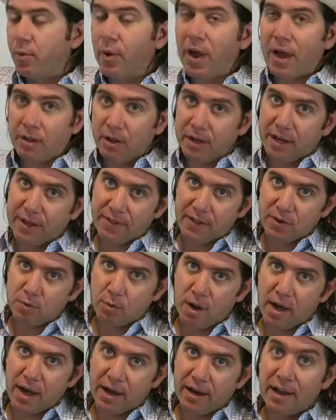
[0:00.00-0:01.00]
way I look at this
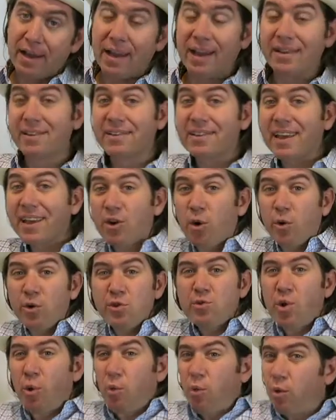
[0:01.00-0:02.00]
wine is it's like going
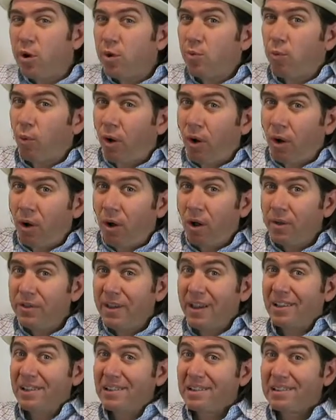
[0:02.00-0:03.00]
to a
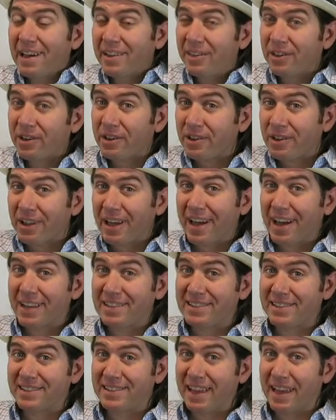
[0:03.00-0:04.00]
wood-walled, leather-clad
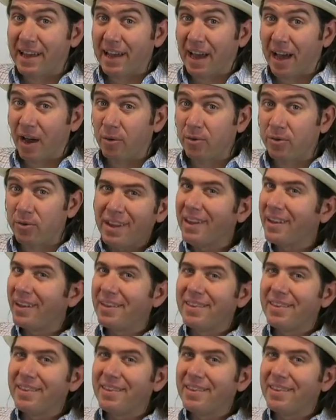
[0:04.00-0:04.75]
steakhouse.